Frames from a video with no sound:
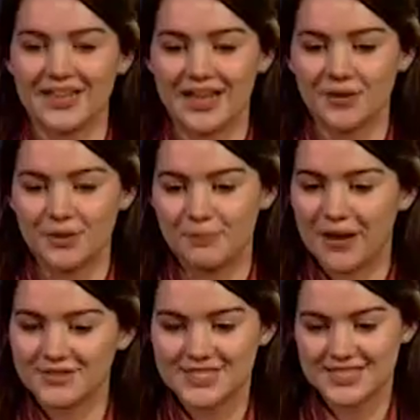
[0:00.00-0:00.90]
I would
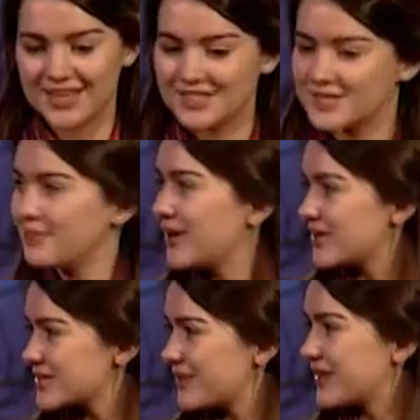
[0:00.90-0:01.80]
bounce tennis
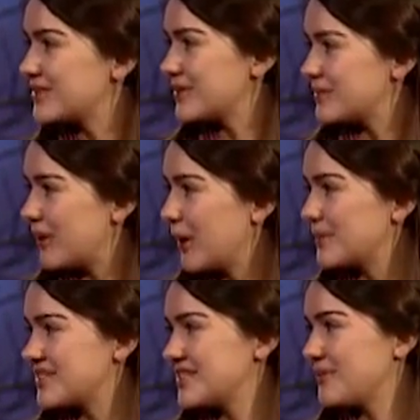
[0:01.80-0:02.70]
balls while doing the poem
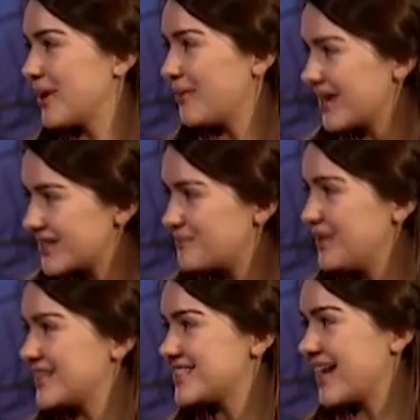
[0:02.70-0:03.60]
to see where I wanted the
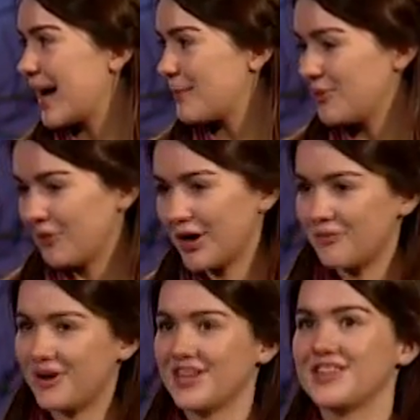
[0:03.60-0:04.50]
beats to happen, where I
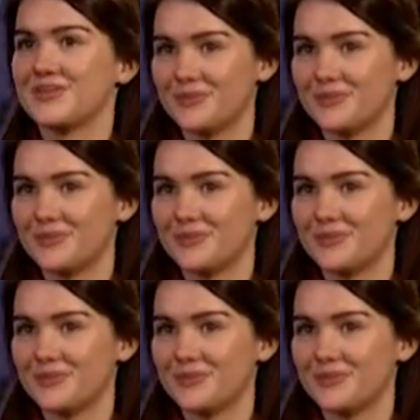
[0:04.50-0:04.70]
wanted the